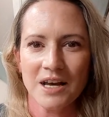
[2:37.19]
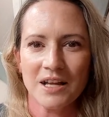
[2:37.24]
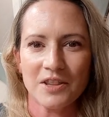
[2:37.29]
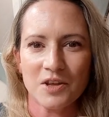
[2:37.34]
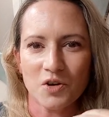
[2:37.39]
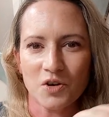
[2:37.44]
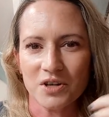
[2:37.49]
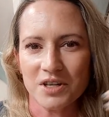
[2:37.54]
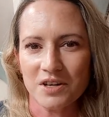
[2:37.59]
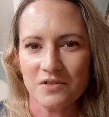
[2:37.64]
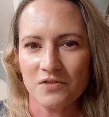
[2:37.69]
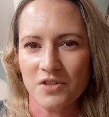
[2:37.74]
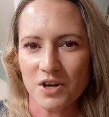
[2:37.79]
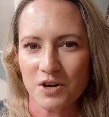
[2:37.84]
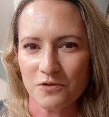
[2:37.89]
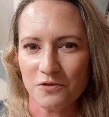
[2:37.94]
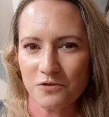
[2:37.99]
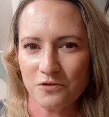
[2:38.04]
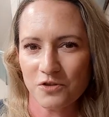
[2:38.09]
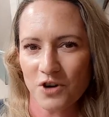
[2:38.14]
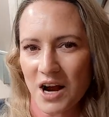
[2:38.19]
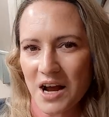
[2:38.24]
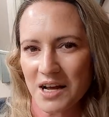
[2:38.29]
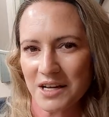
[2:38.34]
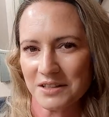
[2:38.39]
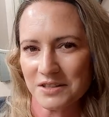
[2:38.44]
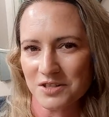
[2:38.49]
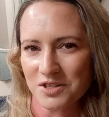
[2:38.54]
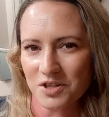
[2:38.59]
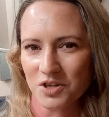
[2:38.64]
They'll give their
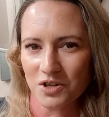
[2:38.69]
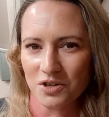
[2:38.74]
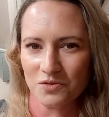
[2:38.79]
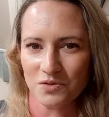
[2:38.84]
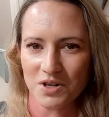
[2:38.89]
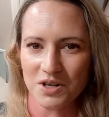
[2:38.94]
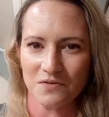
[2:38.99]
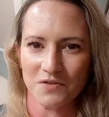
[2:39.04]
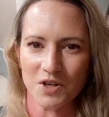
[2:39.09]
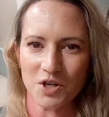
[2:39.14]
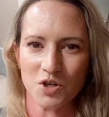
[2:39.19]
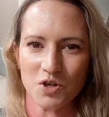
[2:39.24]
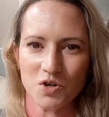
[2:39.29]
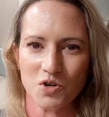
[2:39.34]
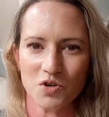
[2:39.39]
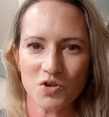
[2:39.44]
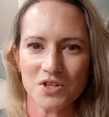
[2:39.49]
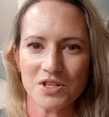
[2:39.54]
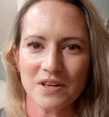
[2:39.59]
friends good reviews.